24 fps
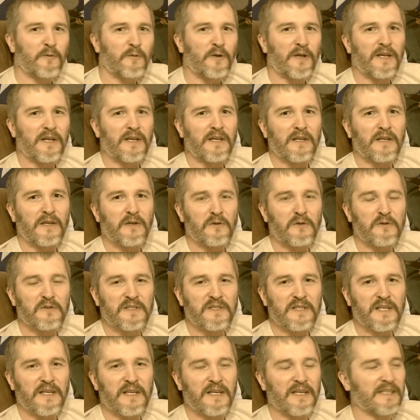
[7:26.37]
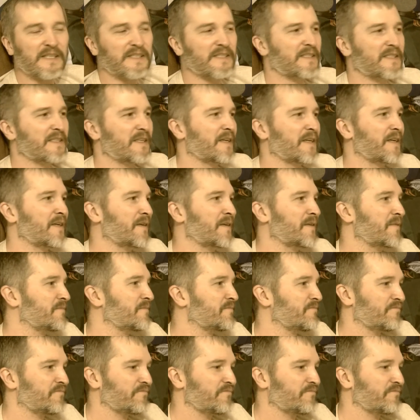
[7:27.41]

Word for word: we use this, uh,